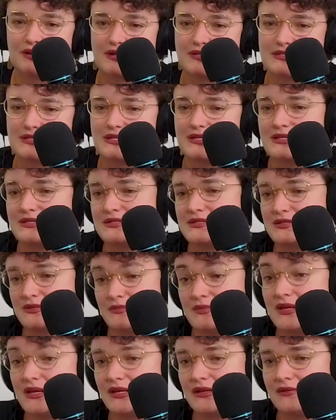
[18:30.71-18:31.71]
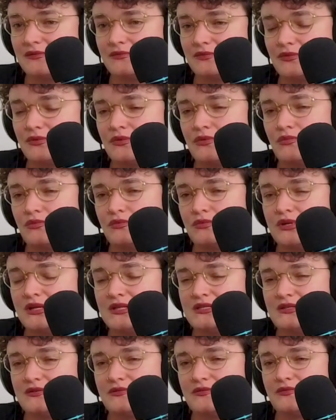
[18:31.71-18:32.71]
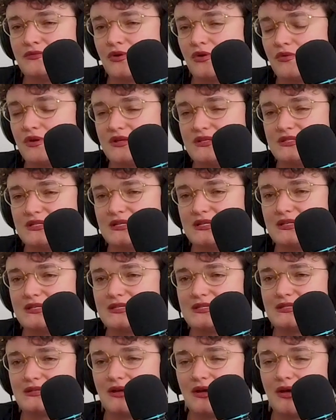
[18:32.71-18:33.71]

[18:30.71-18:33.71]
as it is to meeting the needs of our residents.